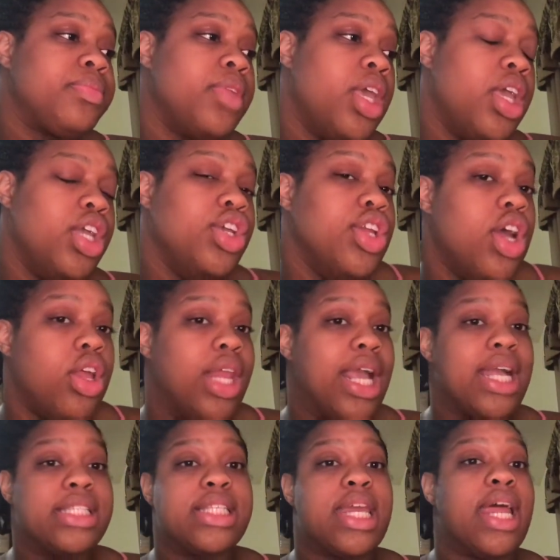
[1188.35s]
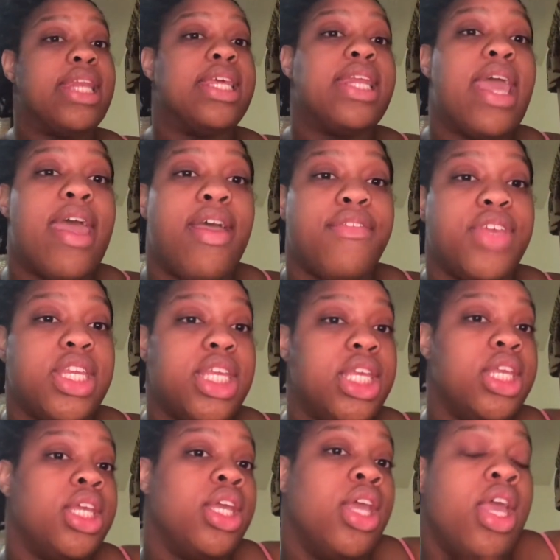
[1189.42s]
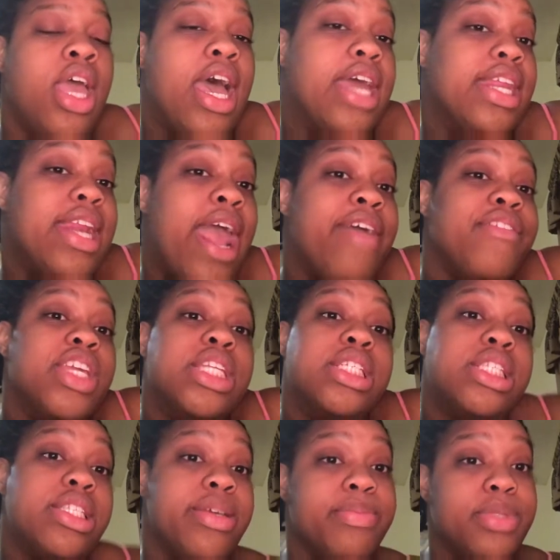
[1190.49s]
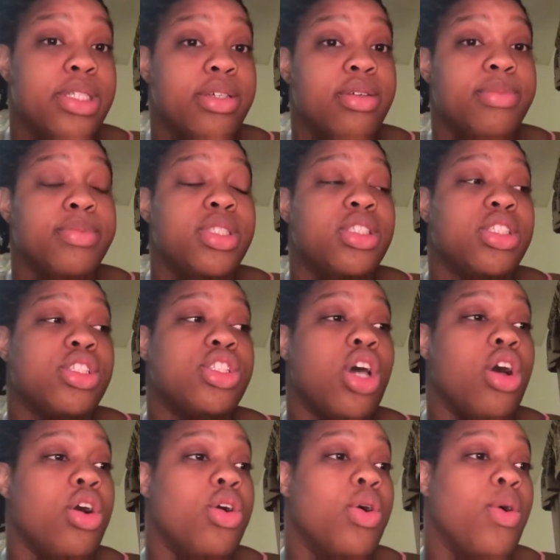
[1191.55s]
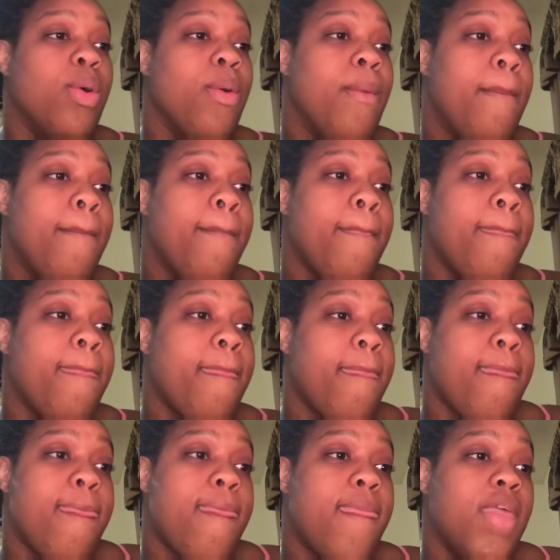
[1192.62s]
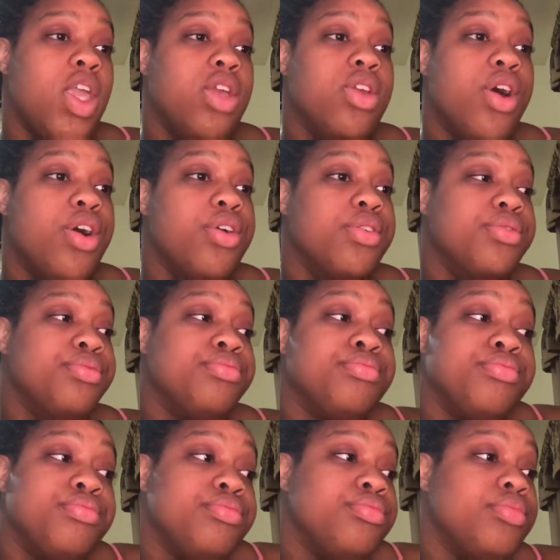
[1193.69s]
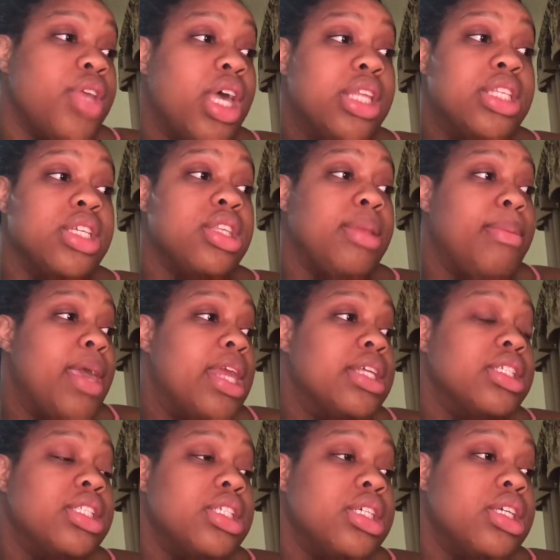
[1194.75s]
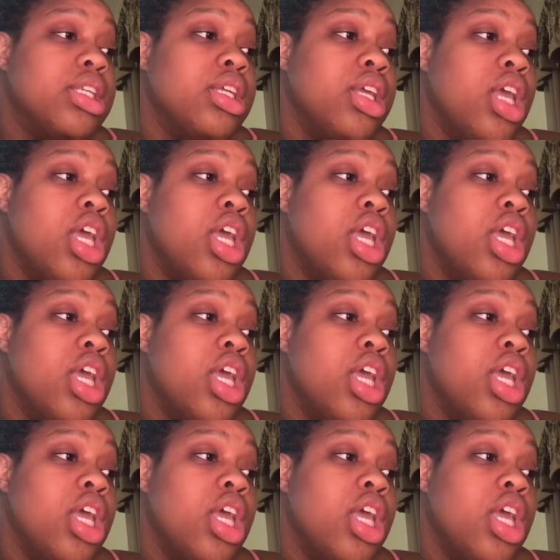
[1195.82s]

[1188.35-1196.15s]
like I said, I didn't have any symptoms. So, you know, I took the medicine.